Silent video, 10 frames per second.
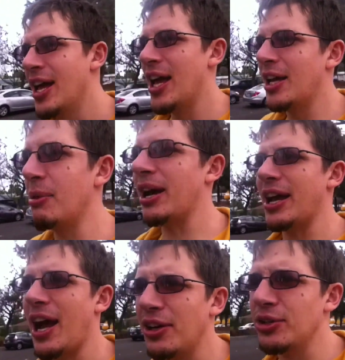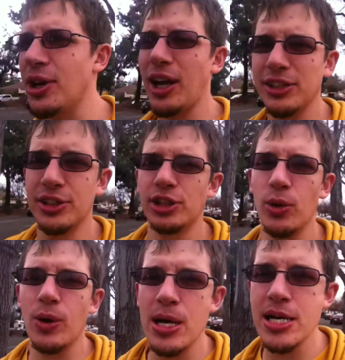Anyway, how are you guys
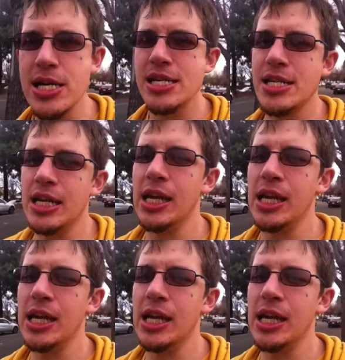doing?